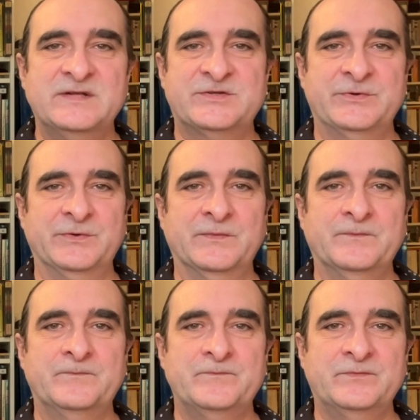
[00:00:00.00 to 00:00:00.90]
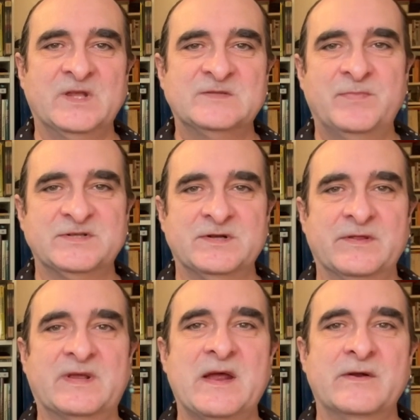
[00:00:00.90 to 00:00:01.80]
too, is but
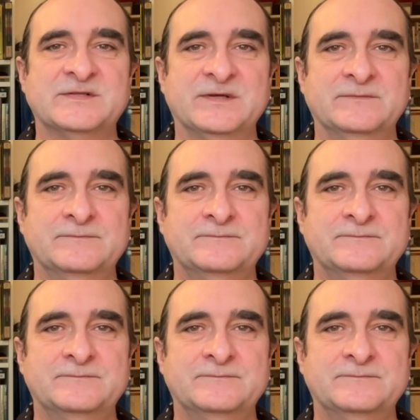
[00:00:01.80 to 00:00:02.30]
another character.